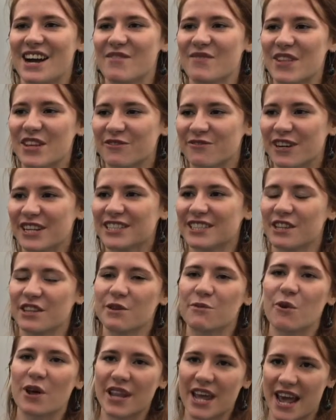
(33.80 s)
In fact, on
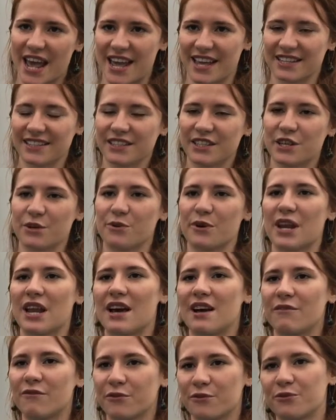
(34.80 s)
the one hand, you will
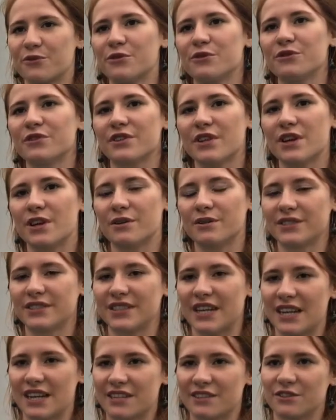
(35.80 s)
have through the
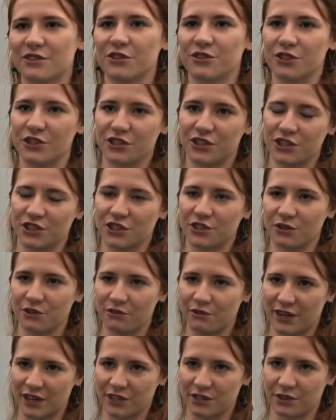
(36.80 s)
Thales Soldier Digital
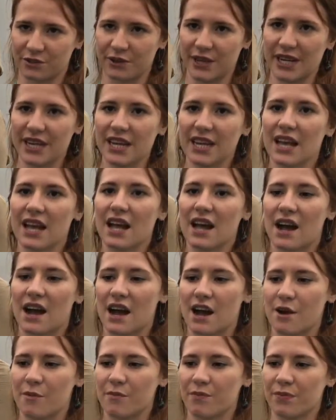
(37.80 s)
Factory,
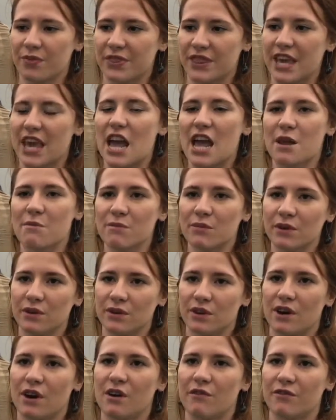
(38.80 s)
the aim
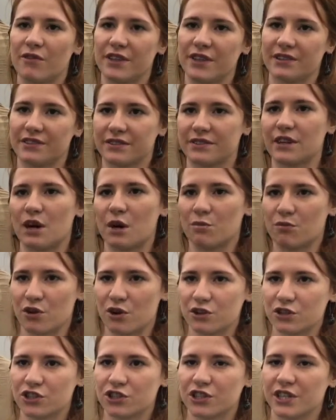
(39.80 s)
of this
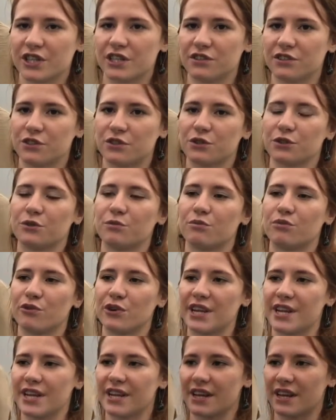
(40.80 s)
approach is to
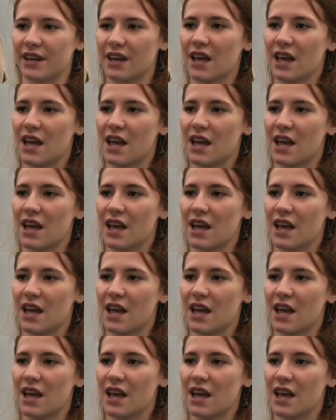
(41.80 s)
bring